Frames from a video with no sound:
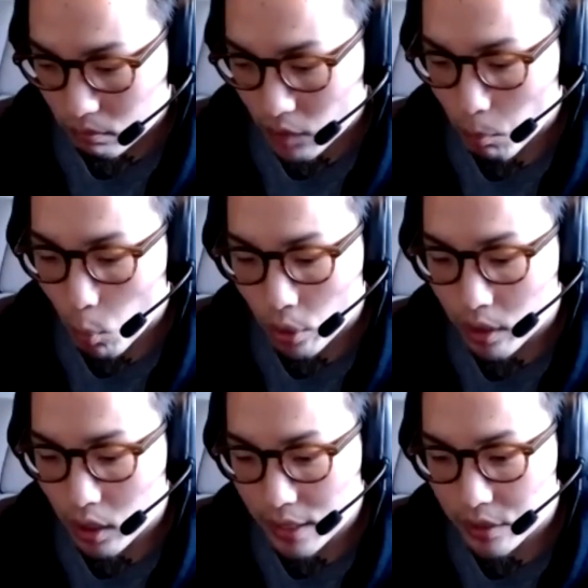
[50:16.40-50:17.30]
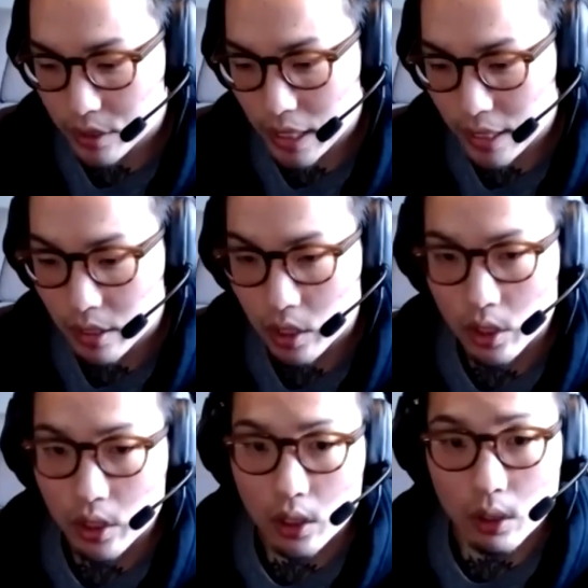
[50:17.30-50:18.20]
more inclined to say
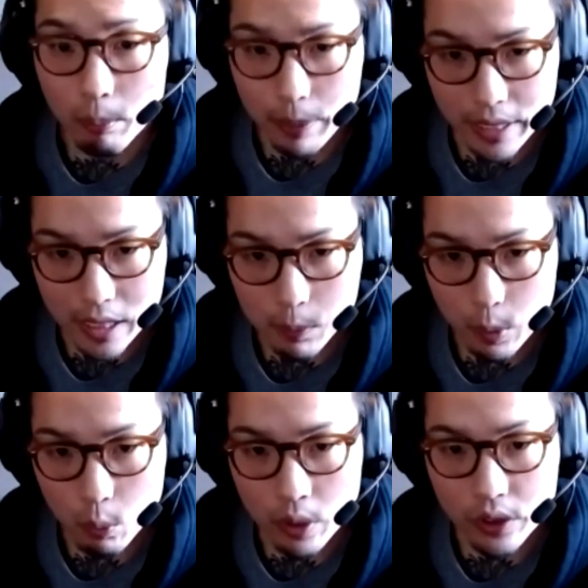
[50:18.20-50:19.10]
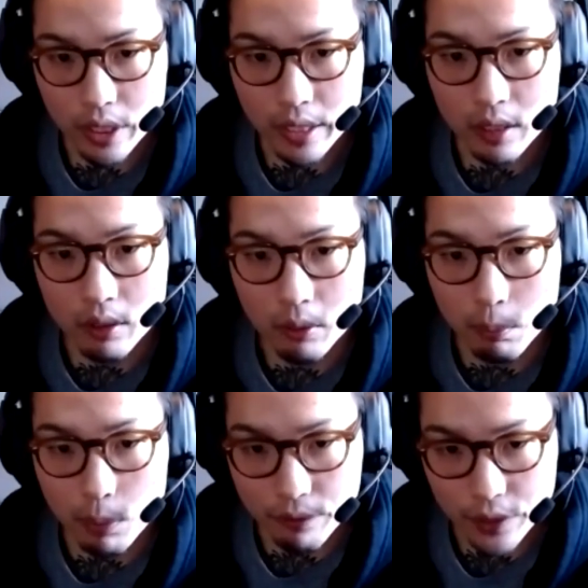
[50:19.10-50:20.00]
be an expert in one thing
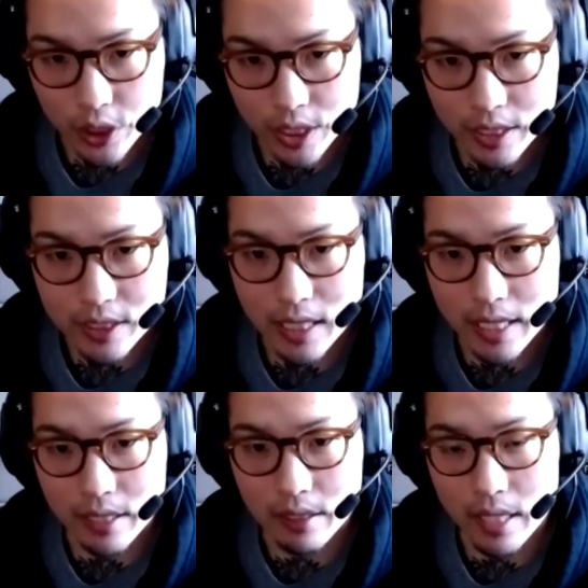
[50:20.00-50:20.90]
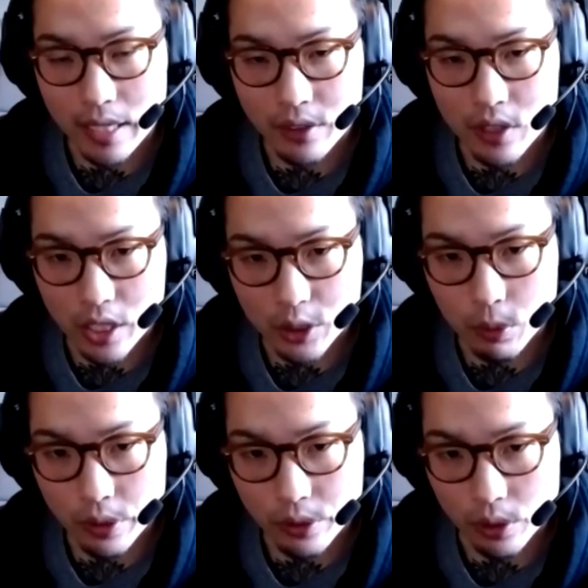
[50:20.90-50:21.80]
proficient in a second and knowledgeable in
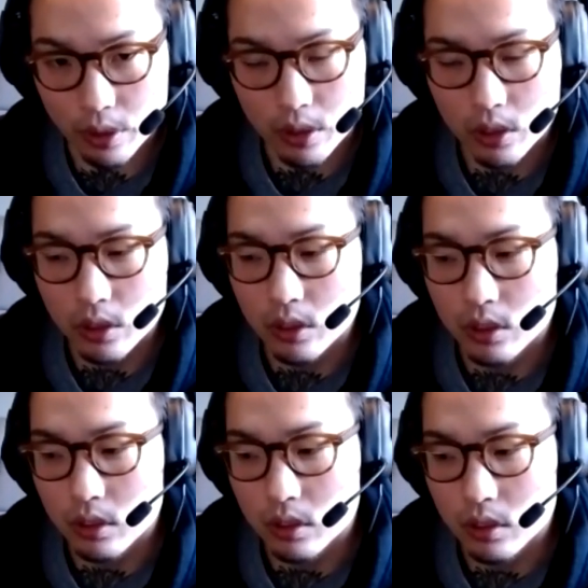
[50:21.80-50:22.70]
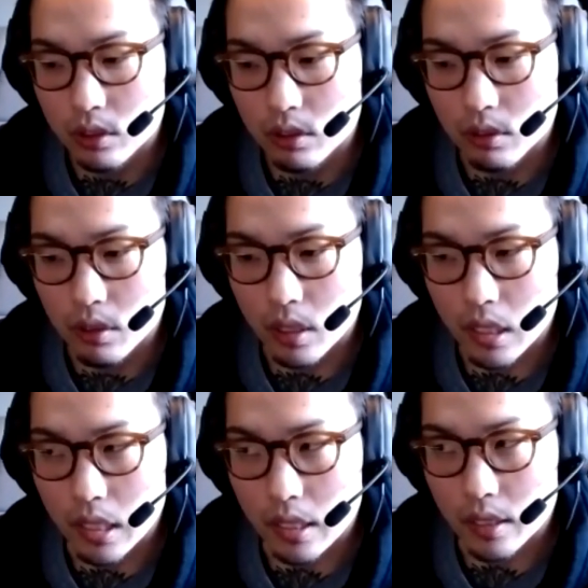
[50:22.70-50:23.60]
a third
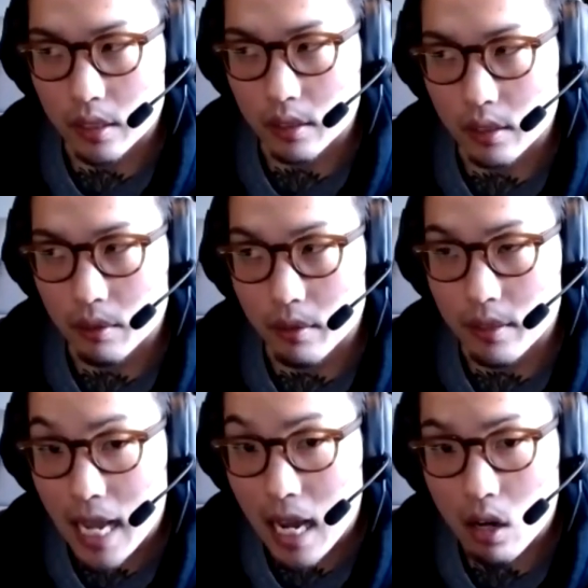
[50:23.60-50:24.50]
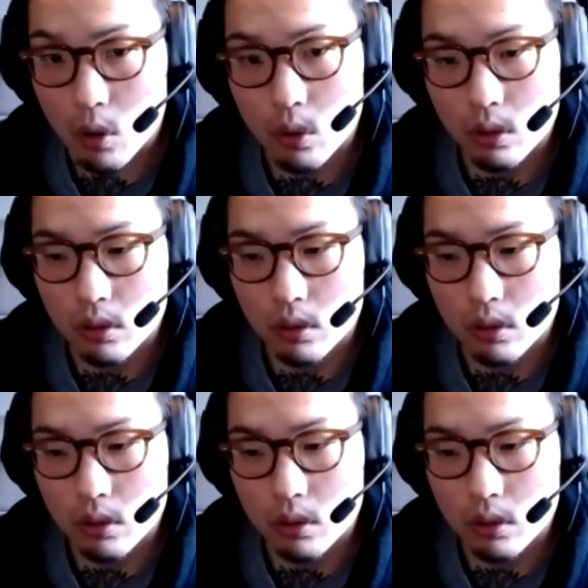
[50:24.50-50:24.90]
uh, now